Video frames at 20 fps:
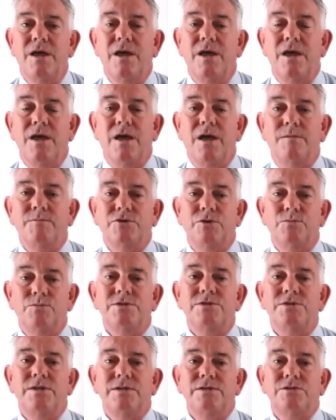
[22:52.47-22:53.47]
So we
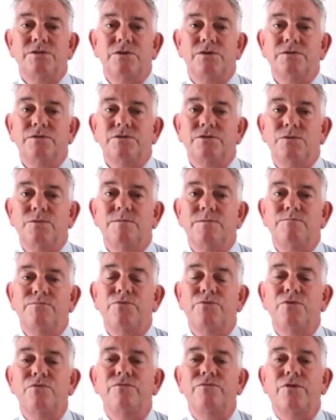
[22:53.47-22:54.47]
seek to
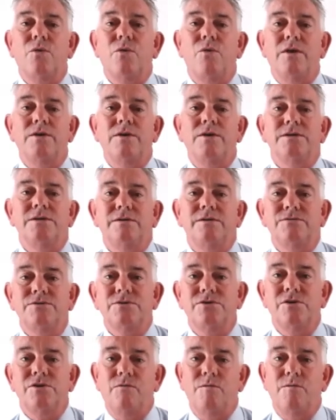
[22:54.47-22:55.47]
improve the quality of
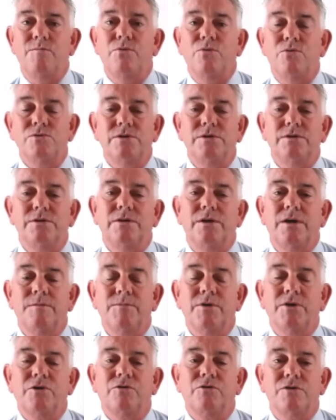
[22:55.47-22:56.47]
SAR reporting
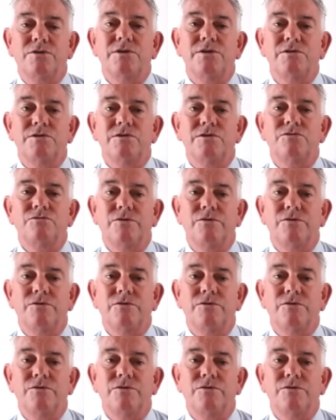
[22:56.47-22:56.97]
across industry.